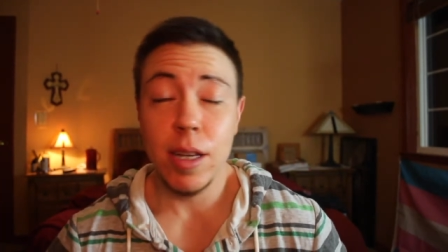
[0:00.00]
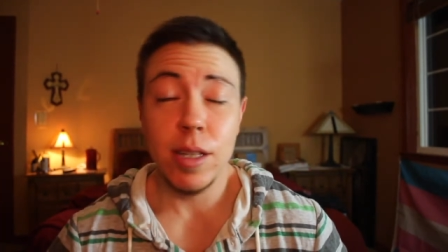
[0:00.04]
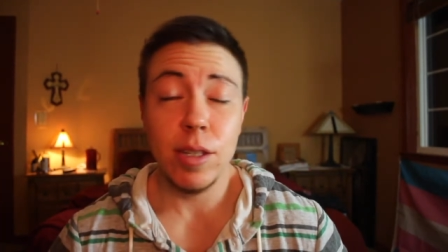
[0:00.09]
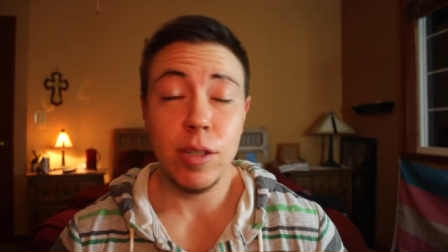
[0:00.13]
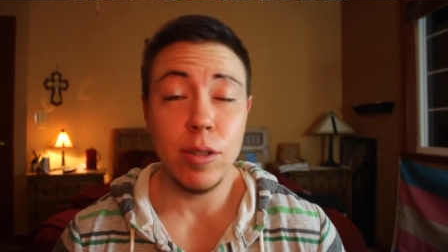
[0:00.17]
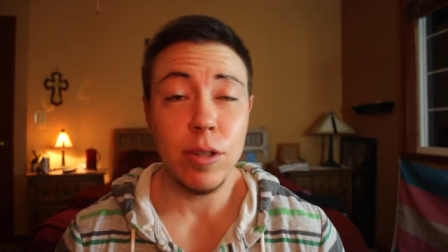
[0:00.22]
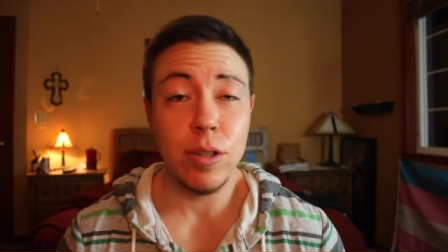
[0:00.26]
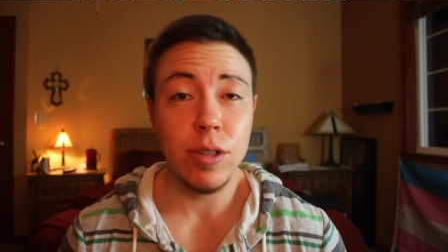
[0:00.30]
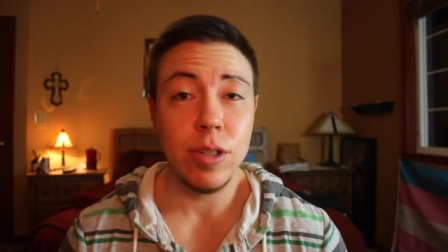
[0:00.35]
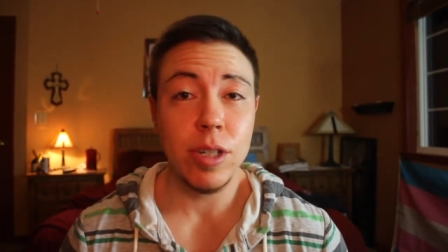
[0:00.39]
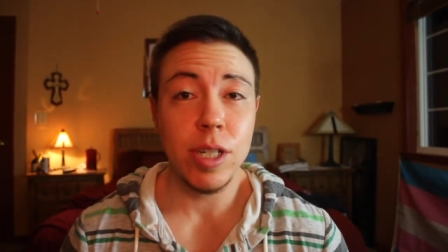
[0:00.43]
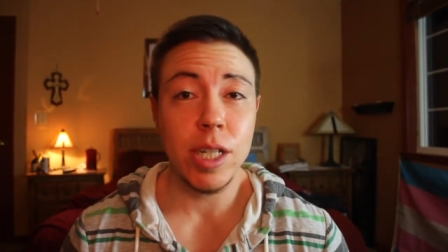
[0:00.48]

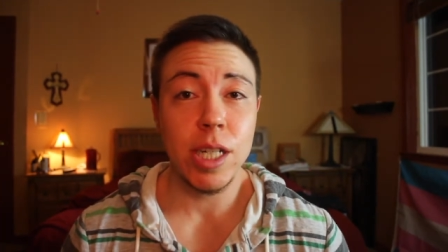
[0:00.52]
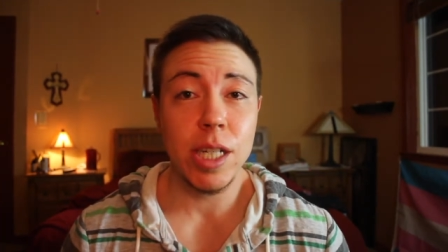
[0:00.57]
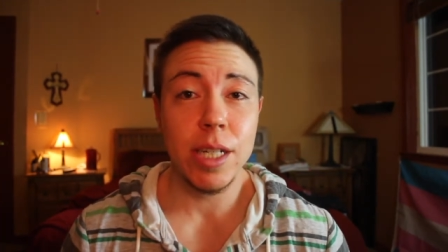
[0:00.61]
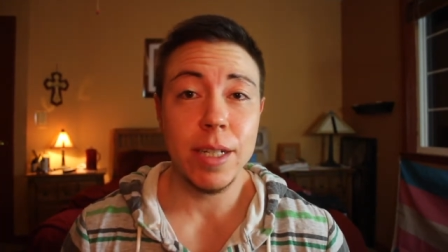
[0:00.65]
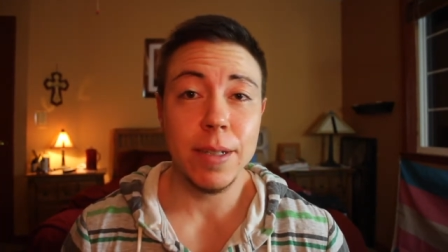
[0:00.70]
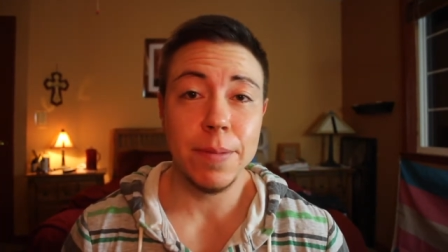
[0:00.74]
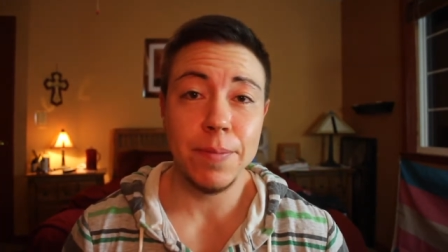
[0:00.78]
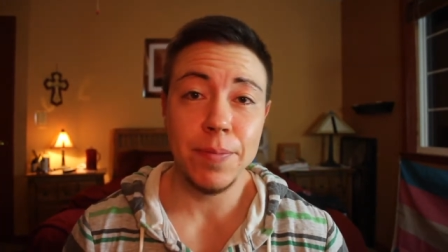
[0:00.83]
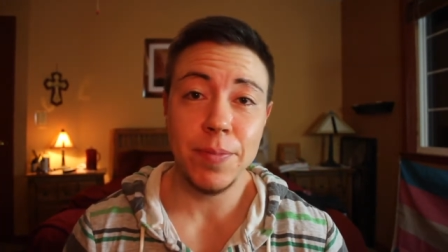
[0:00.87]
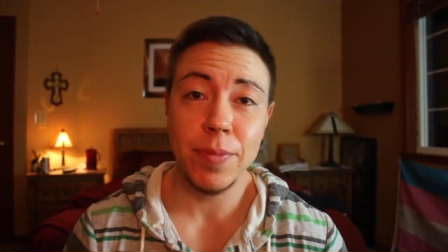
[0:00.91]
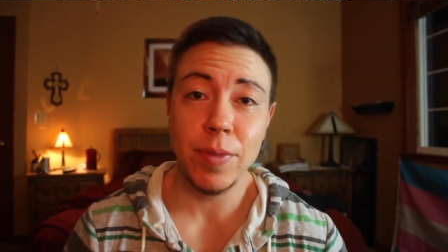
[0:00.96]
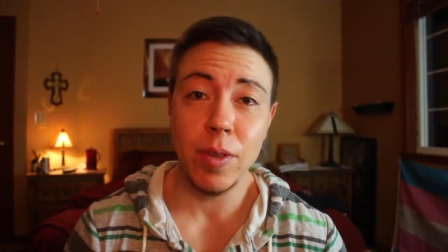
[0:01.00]

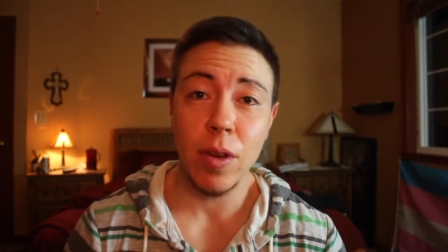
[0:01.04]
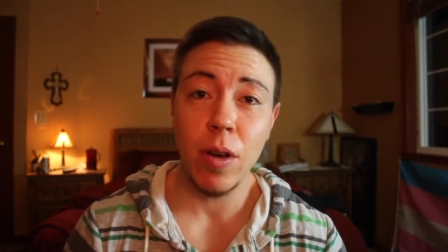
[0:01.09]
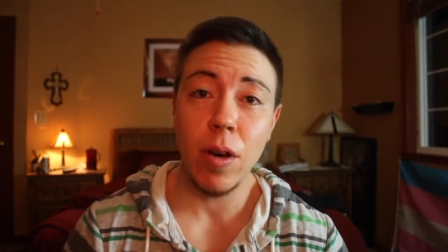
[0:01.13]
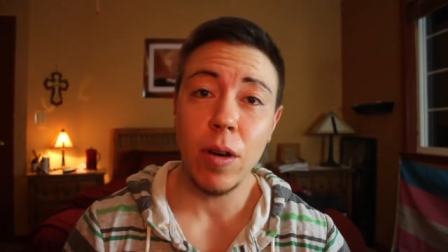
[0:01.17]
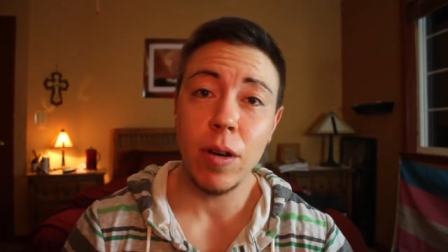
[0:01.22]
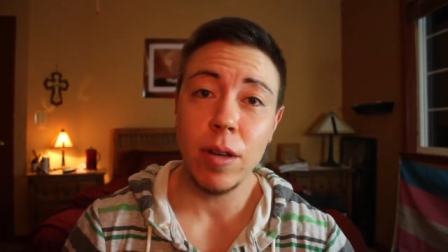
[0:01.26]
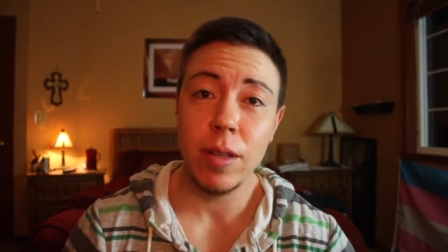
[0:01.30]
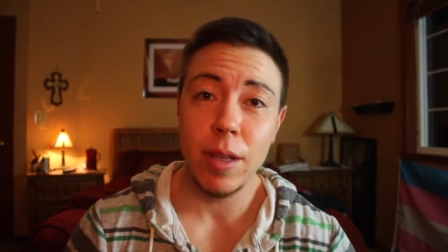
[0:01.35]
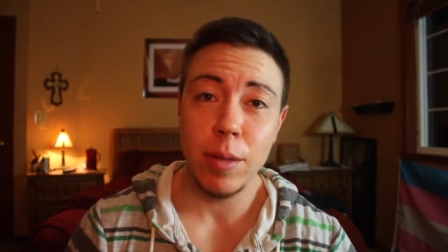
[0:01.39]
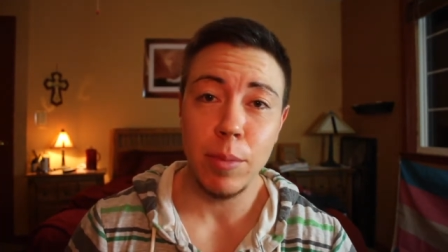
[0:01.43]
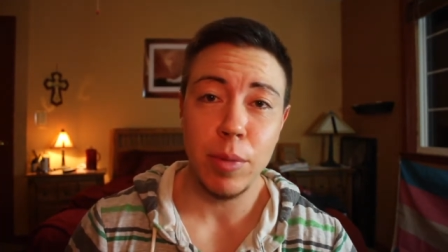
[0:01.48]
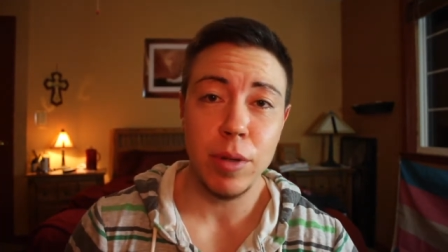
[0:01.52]
surgery,
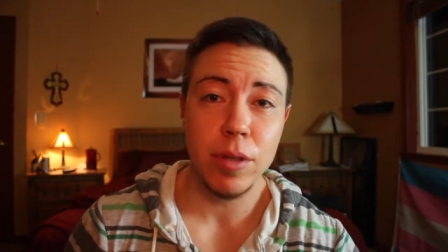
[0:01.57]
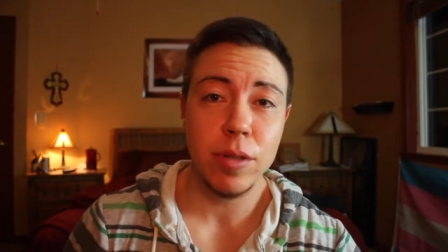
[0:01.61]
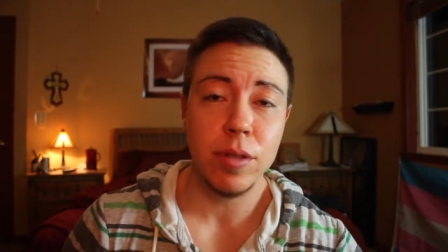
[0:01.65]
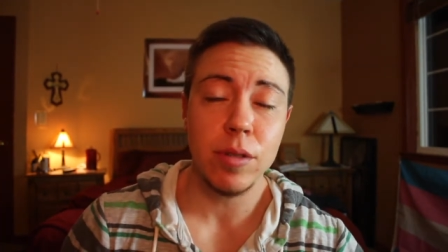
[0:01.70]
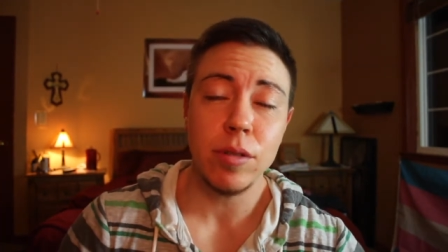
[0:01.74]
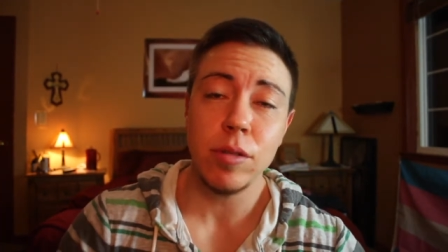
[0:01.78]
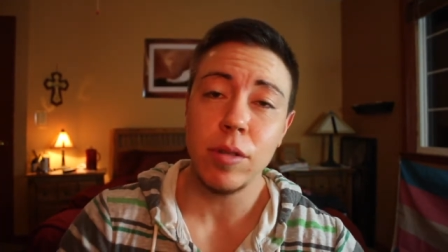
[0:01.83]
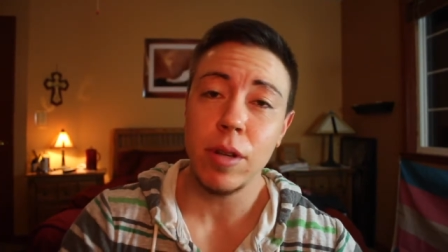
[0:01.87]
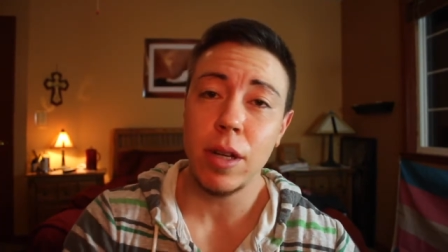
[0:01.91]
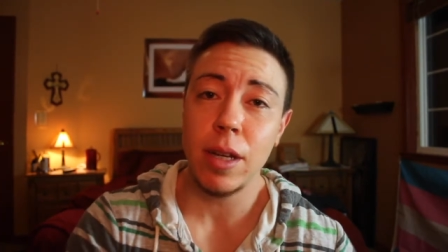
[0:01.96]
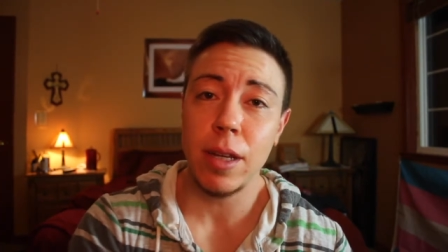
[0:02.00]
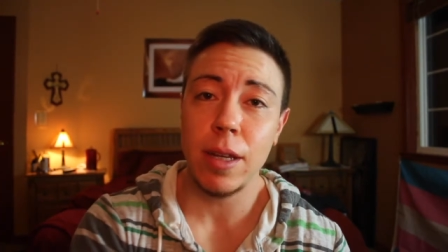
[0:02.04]
online
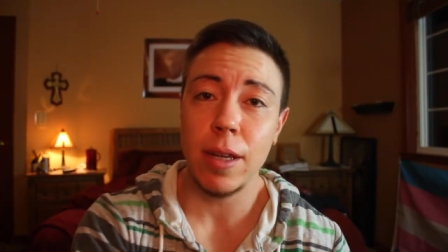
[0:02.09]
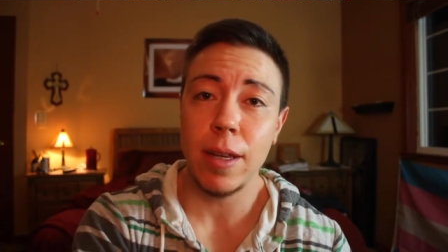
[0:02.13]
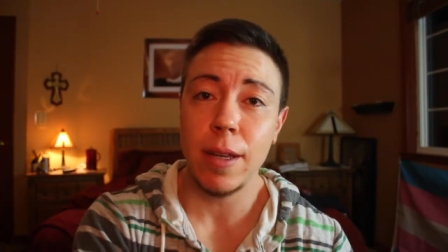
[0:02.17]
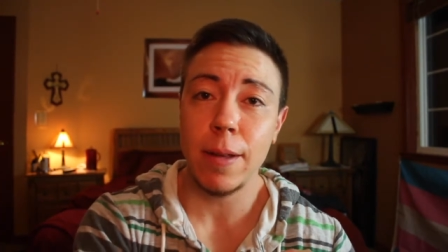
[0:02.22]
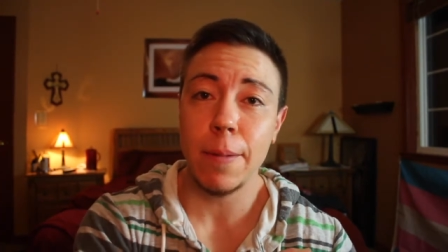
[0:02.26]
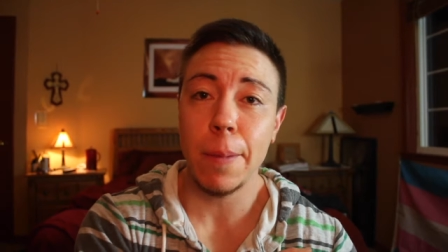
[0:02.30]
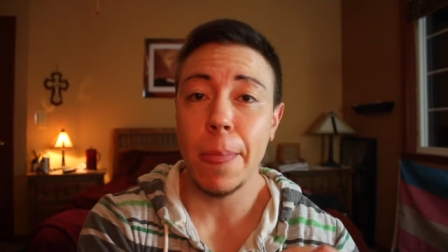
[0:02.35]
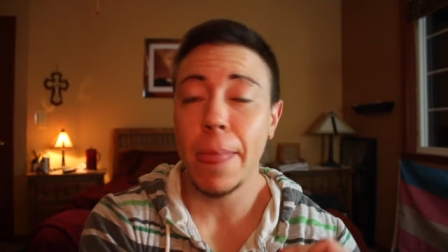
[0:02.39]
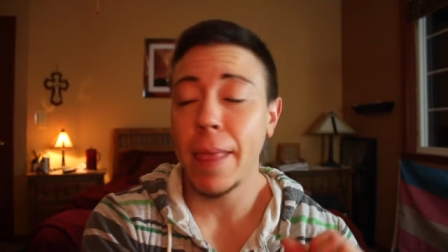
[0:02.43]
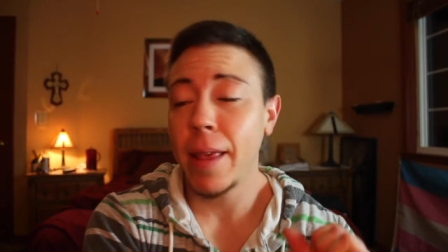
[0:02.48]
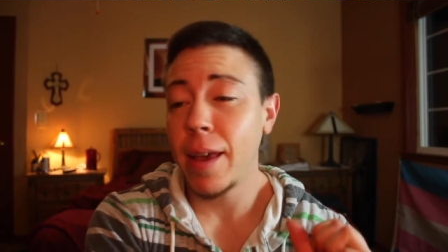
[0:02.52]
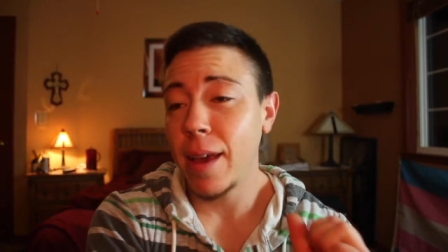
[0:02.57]
personal
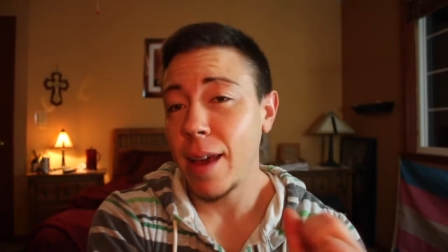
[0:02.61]
training,